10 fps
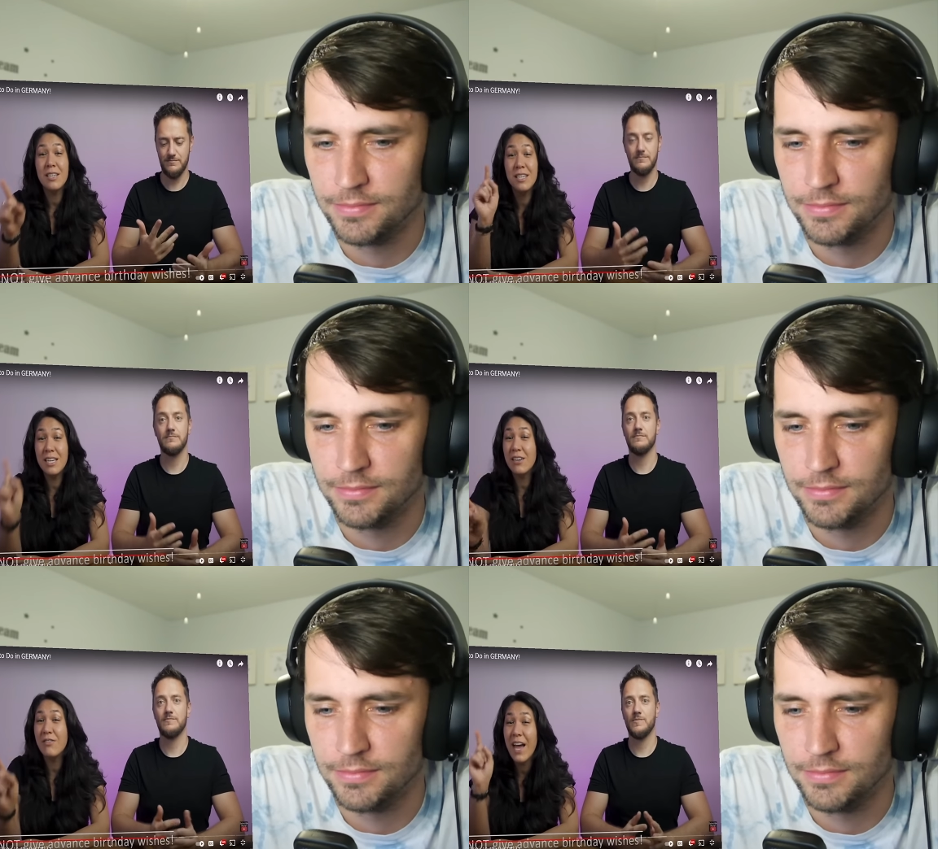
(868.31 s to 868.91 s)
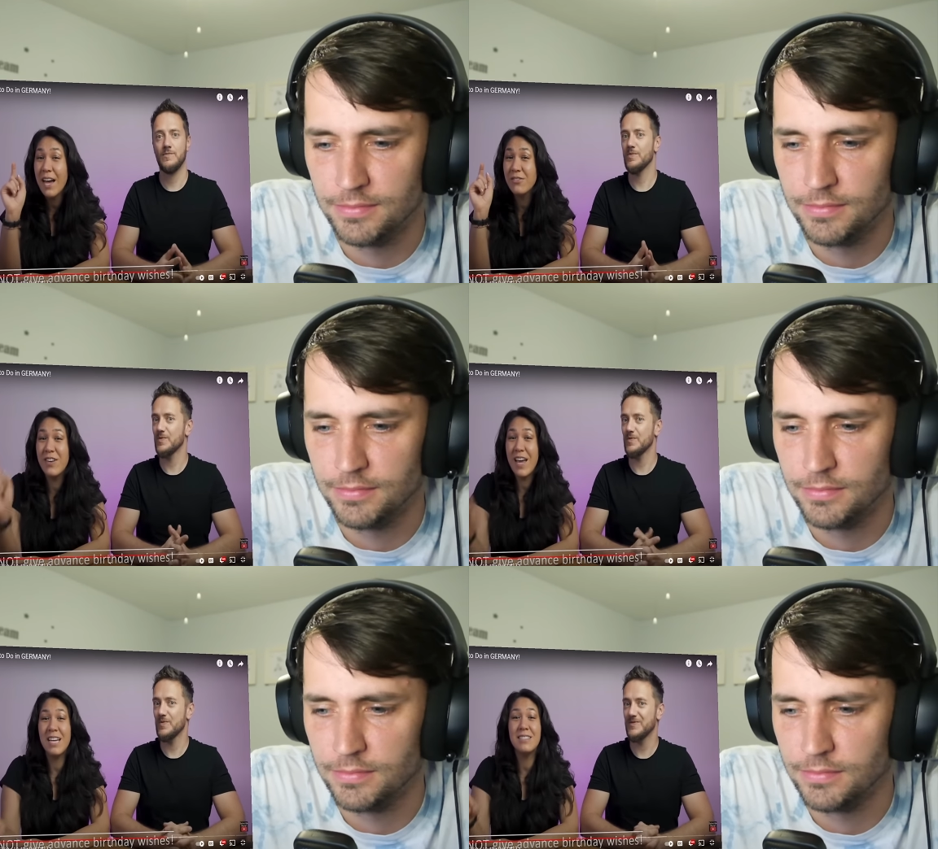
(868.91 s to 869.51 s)
Speaker 1: give
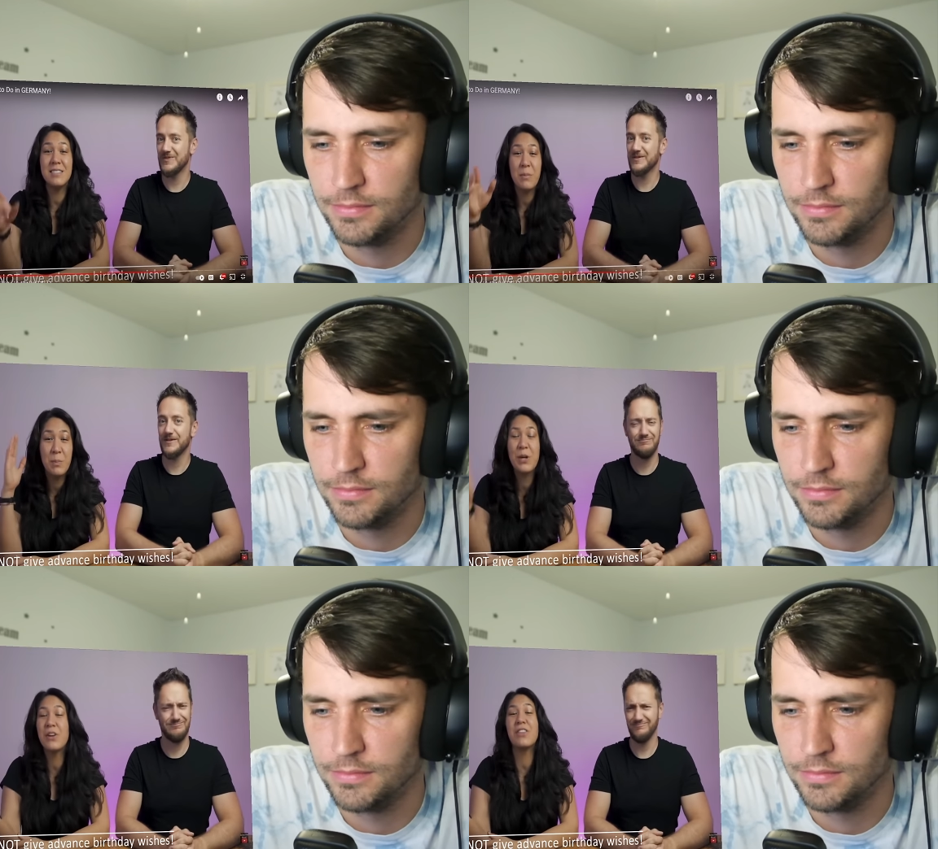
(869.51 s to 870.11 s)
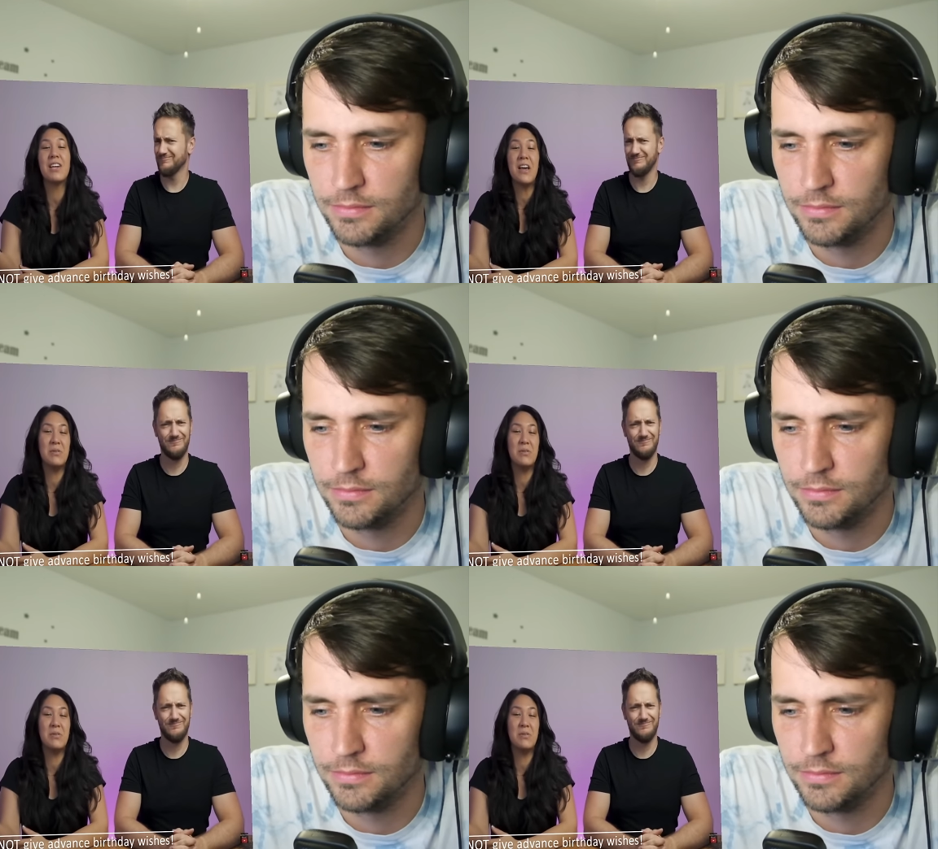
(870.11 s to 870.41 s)
advance birthday